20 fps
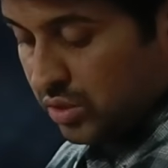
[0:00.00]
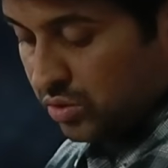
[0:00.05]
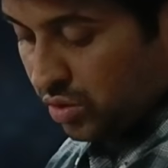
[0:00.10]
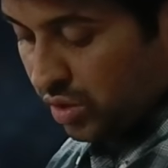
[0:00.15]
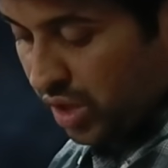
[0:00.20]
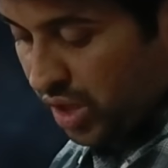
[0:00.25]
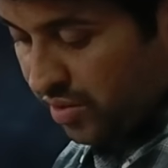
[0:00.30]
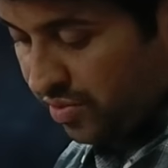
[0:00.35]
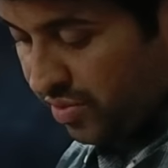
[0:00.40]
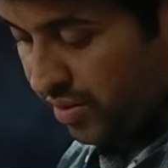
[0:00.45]

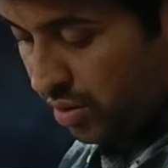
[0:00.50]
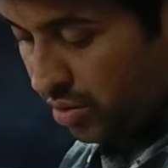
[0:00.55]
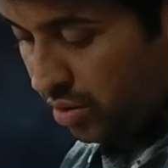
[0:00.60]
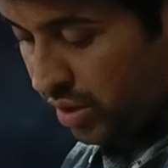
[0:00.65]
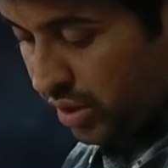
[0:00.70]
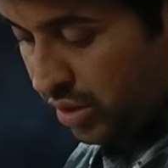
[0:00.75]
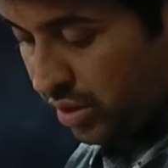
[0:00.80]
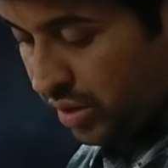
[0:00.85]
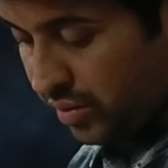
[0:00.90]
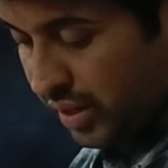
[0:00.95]
So if you're
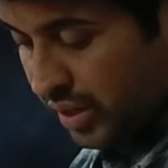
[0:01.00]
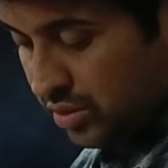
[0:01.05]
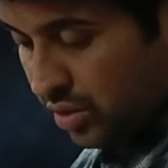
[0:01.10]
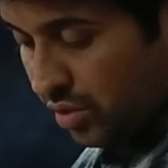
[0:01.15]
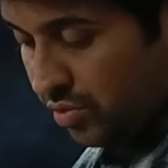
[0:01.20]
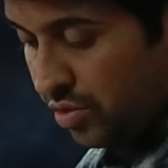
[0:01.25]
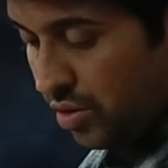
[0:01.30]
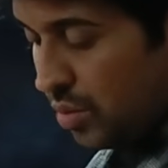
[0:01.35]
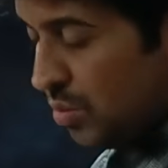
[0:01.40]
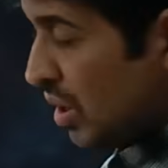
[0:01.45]
going to revise
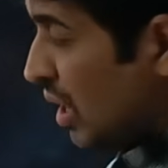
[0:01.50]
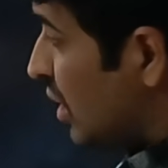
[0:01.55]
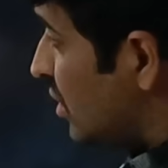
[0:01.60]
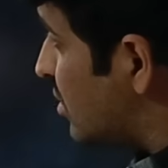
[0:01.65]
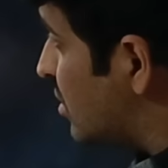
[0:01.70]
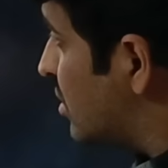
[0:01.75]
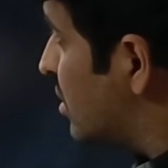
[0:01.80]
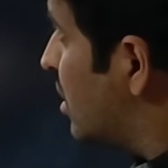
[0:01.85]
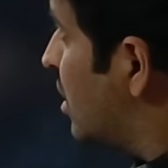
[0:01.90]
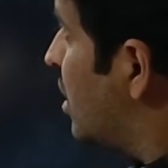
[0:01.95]
all
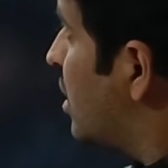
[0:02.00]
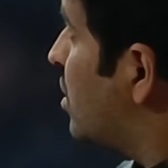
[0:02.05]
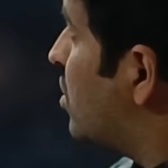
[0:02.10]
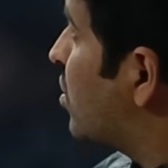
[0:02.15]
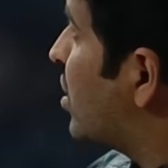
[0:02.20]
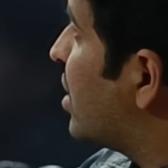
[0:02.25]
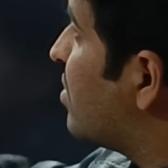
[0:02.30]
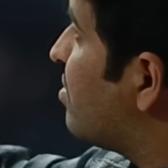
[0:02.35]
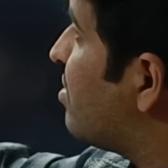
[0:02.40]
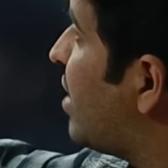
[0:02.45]
formulas,
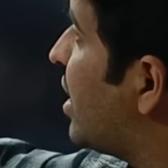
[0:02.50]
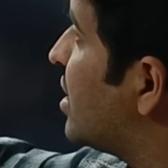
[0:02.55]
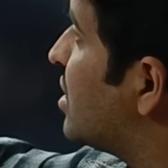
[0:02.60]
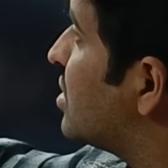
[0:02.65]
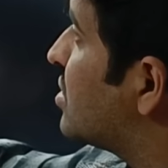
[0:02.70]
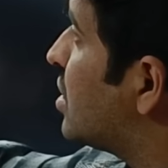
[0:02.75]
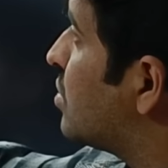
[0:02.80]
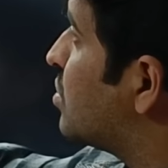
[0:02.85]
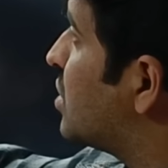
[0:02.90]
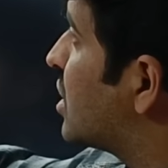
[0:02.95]
you can
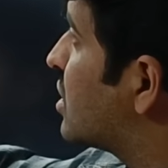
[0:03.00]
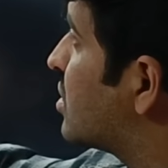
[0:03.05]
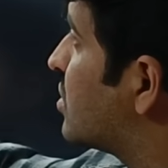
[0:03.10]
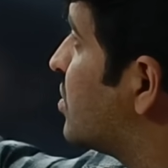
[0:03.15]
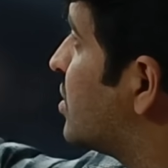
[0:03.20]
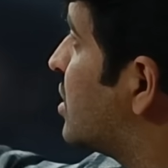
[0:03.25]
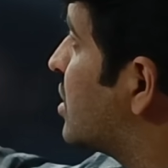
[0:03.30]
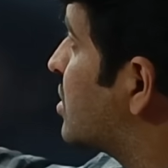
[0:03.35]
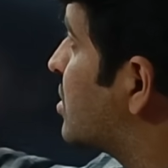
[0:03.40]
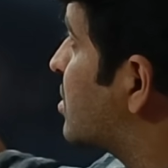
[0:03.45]
find the subjects
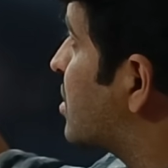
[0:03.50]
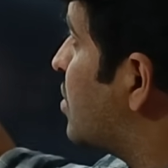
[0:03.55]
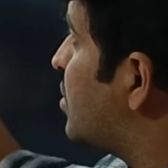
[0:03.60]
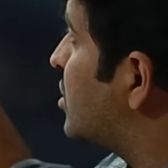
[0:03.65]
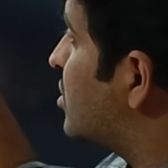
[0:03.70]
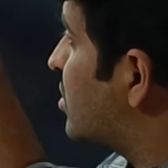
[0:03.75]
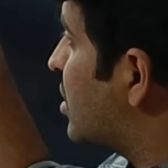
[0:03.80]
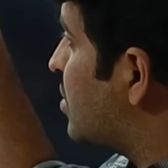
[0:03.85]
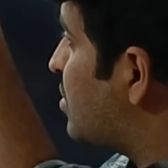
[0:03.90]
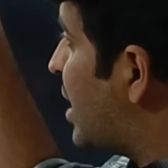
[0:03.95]
physics,
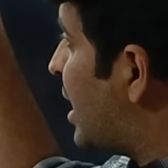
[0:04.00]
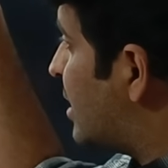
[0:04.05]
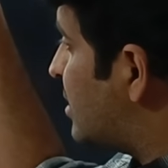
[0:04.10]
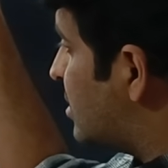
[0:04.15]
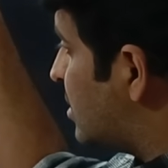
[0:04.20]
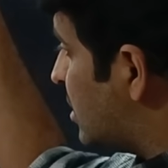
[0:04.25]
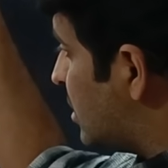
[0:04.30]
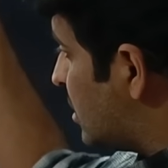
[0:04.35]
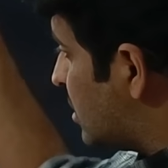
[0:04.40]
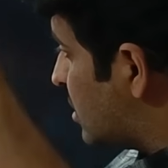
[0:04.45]
chemistry,
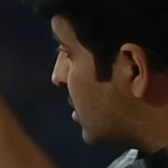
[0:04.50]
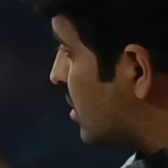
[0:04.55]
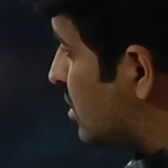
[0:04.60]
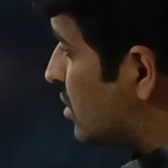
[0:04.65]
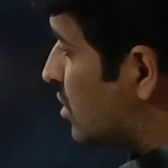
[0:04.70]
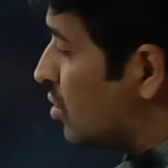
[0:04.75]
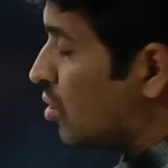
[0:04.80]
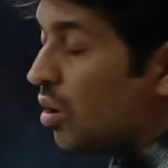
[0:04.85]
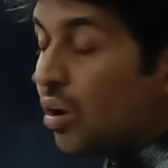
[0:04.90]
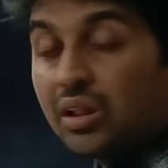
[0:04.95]
maths, and
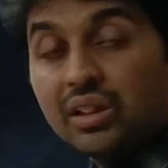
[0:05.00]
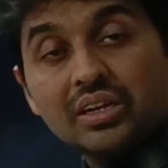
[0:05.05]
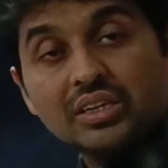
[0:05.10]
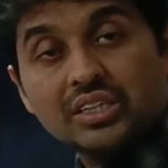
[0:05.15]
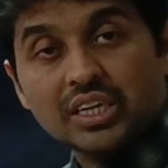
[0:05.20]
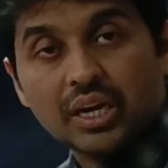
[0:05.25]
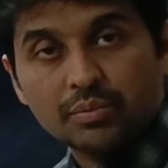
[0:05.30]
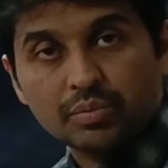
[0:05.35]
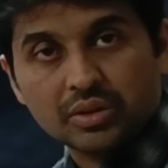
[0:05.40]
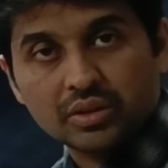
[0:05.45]
all the
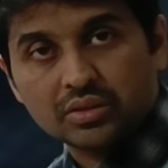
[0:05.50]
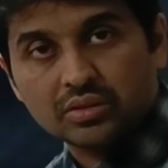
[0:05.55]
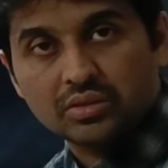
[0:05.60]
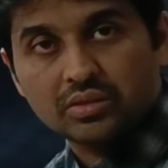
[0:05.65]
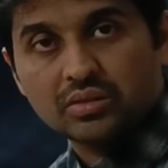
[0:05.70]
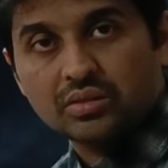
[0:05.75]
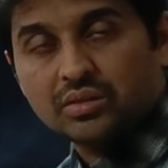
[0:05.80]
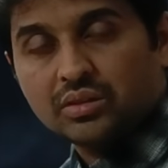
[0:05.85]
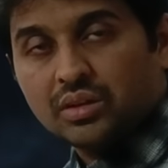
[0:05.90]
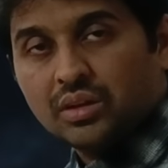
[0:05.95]

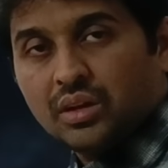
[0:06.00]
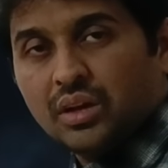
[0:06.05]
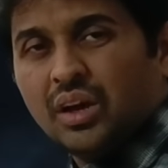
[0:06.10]
chapters.